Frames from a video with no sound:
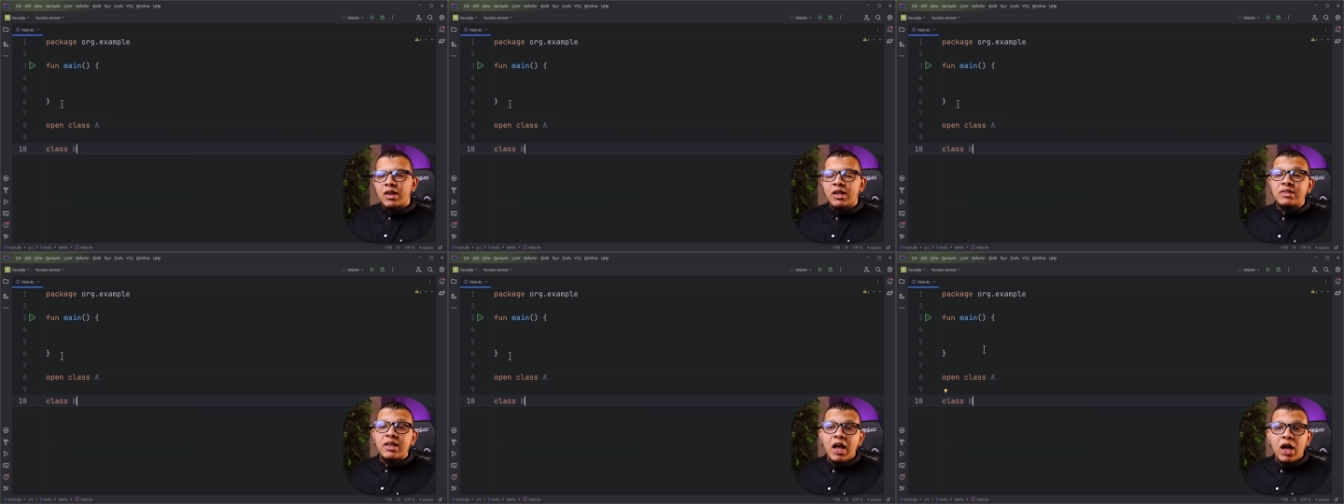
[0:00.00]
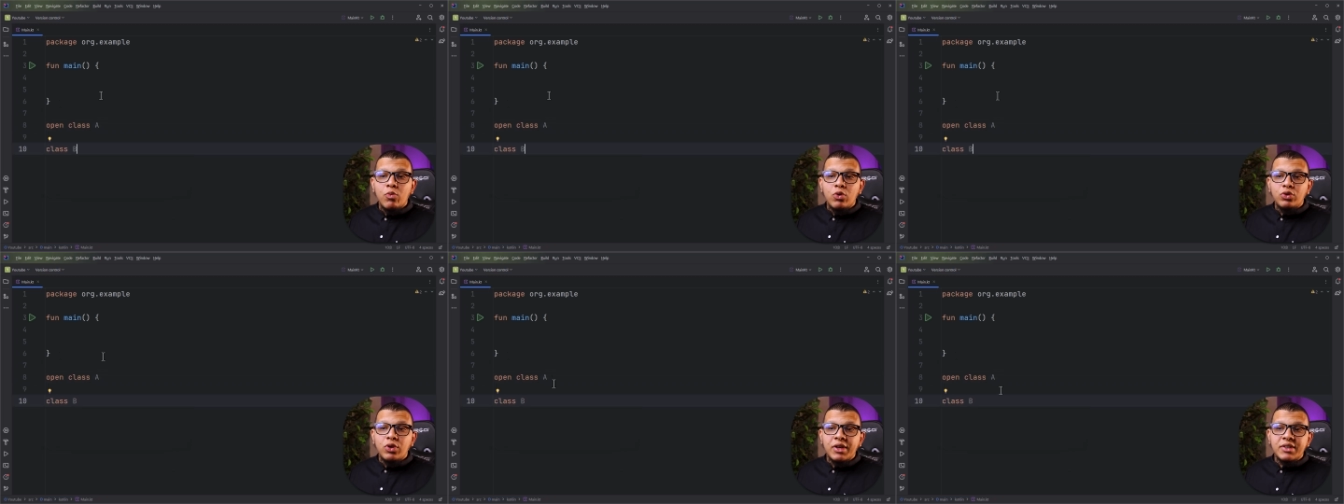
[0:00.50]
Let's say I
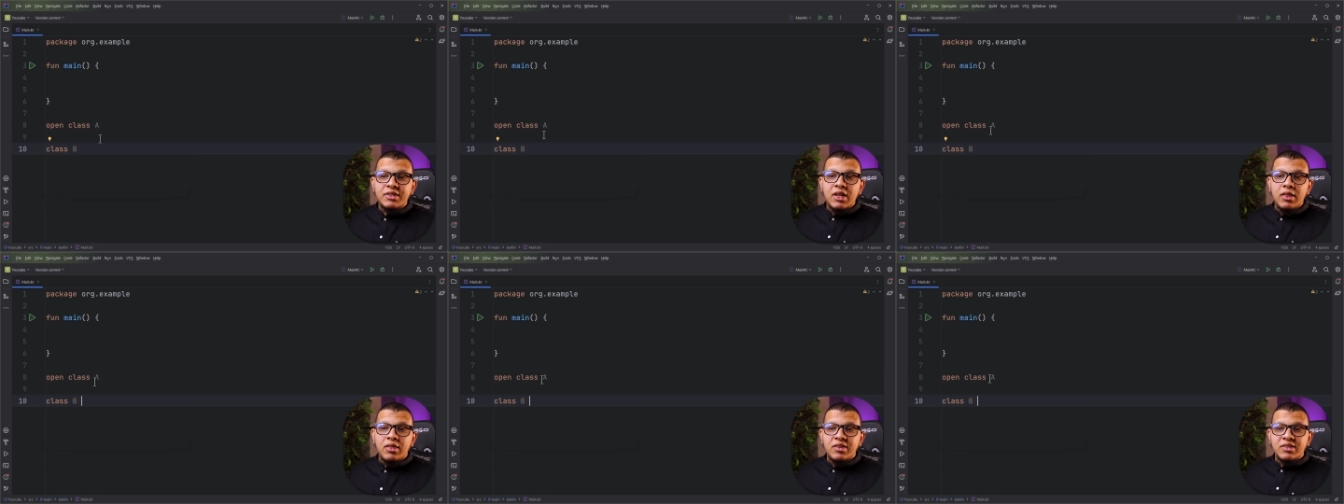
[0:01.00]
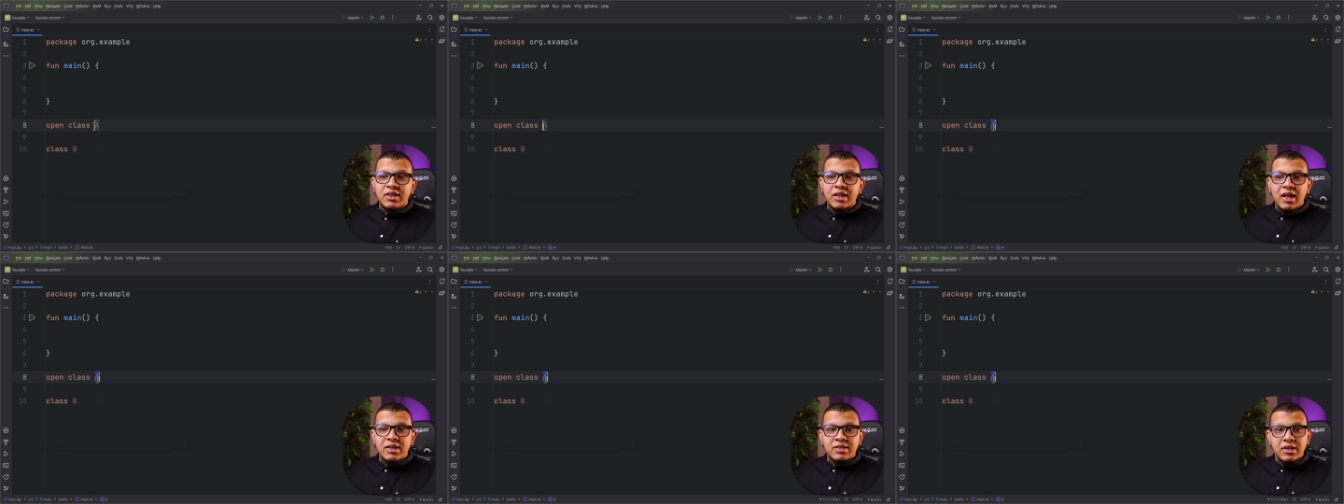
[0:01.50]
want to extend this
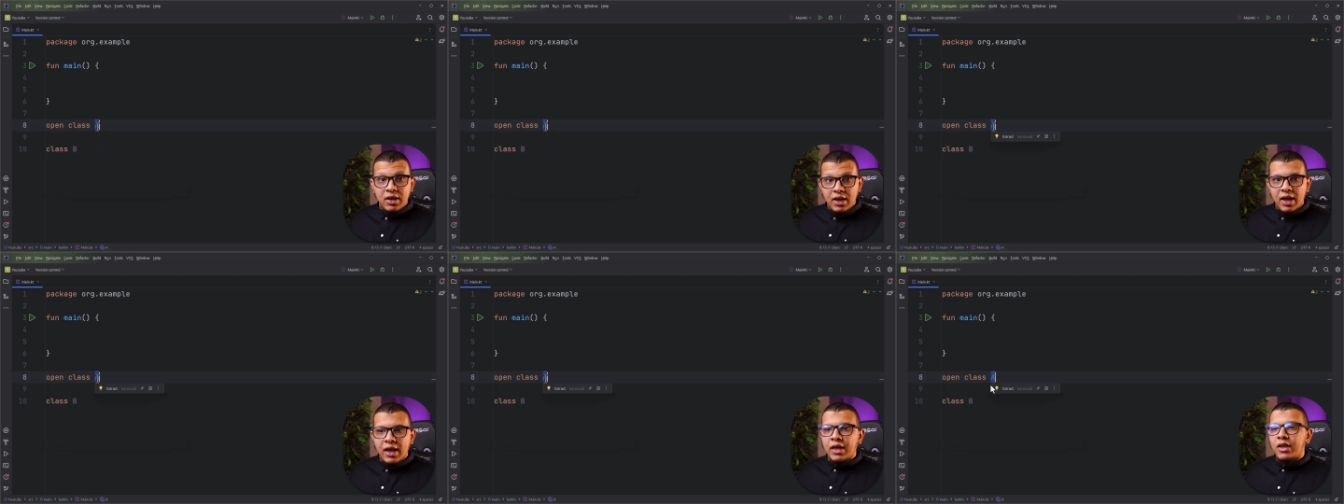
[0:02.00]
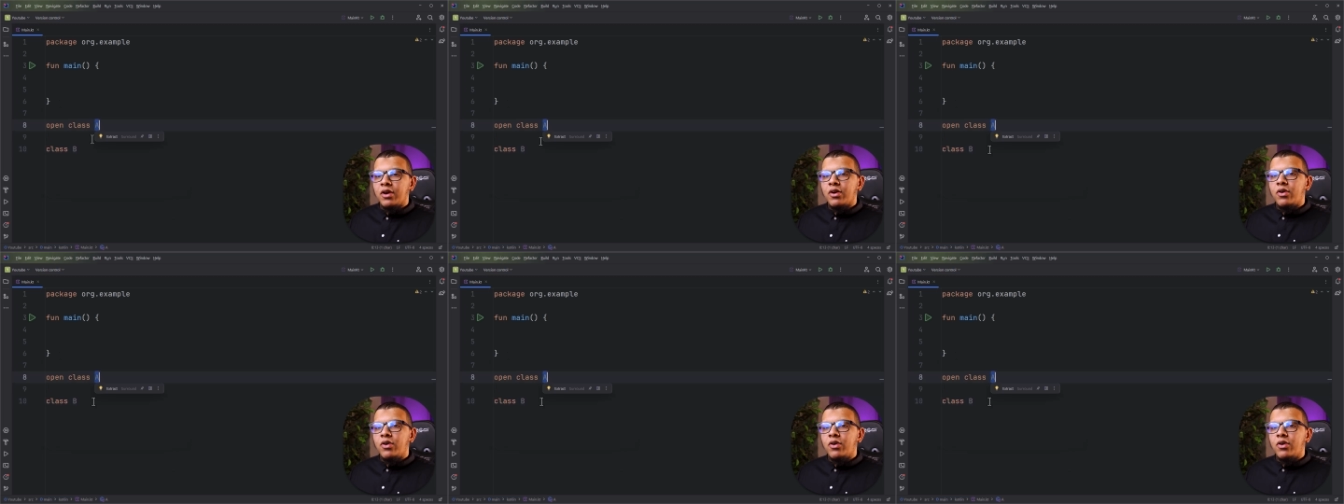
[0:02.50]
class A,